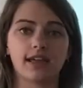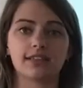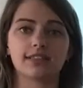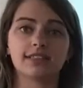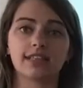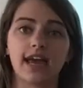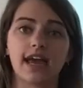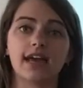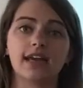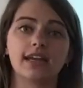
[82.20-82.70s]

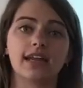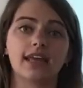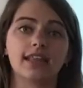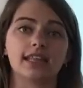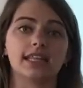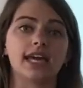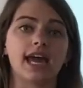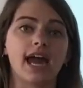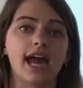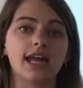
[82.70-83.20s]
said
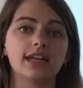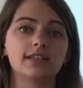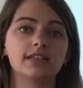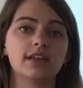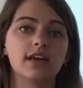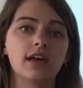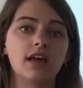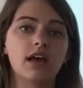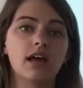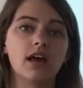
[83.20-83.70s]
that
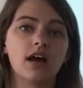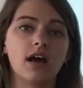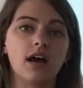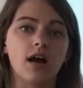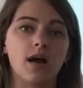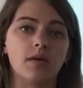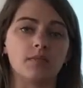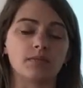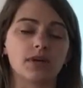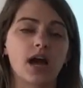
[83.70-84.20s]

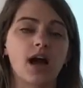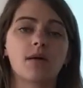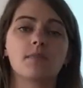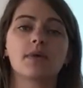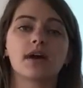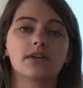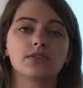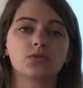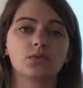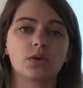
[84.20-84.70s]
um,
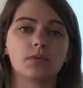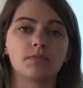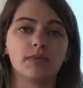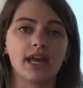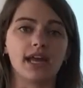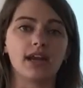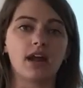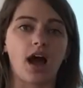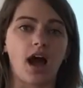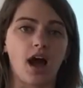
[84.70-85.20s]
compounds were
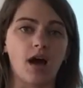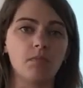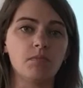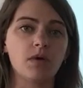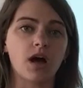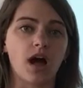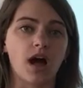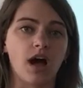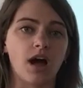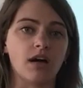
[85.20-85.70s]
made up
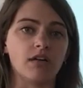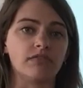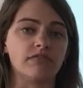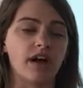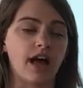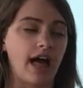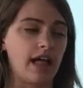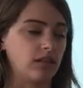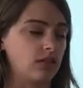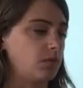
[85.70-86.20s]
of
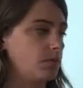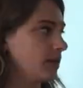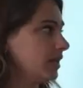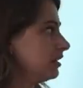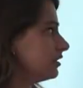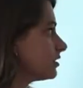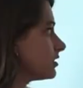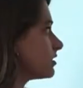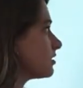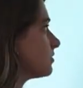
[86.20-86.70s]

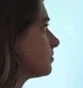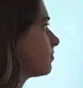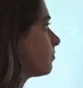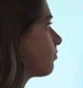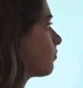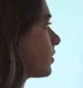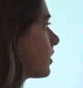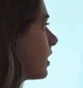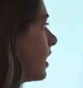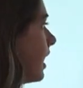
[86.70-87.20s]
elements.
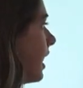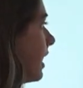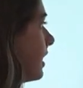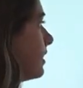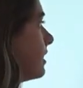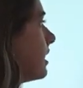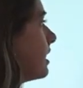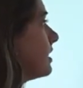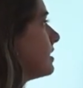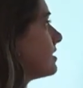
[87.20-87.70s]

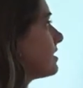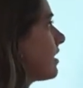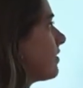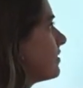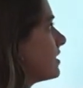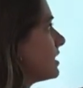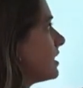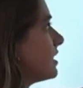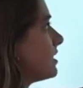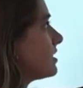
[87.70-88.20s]
And then in
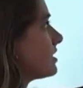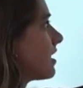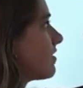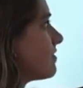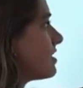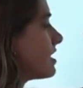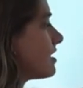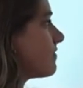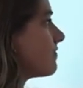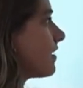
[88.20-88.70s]

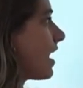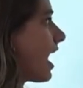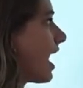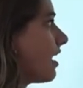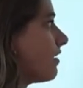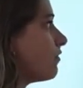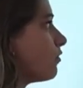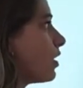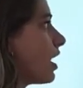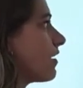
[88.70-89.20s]

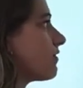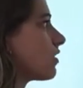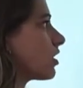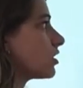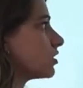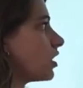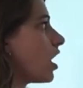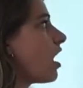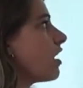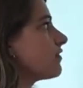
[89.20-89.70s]
1775, we have
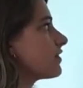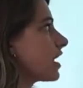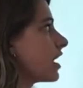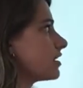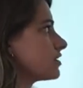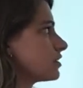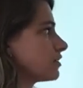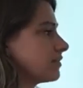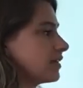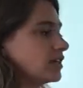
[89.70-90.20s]
our law of
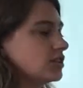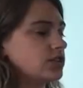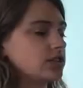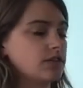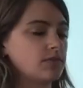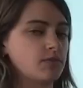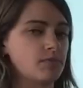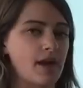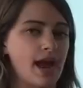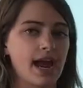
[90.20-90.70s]

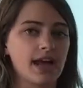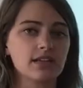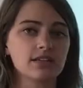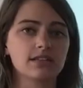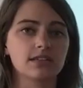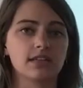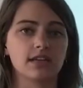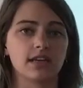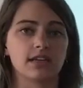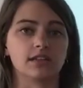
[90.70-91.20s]
conservation of
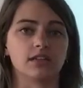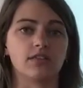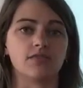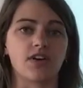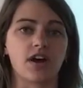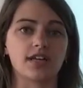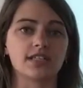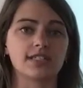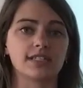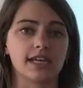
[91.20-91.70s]
mass and
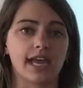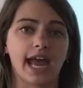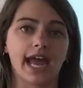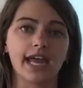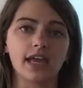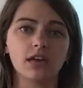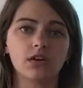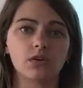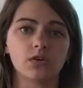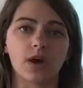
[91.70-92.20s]

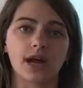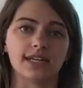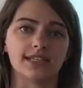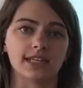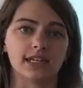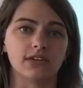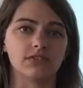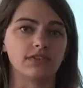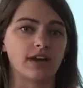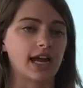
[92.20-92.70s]
Lavoisier, who
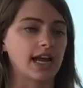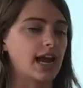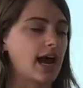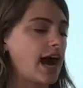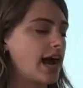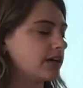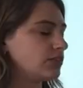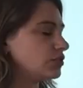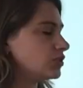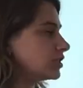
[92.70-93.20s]
identified
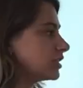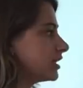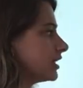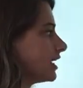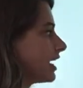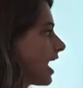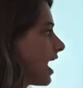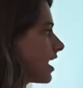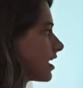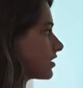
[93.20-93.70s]
hydrogen
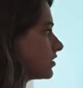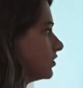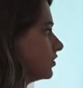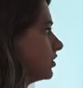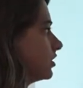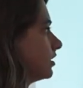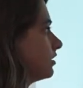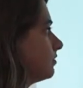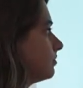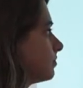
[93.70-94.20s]
and
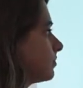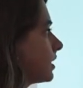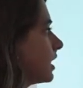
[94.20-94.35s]
oxygen.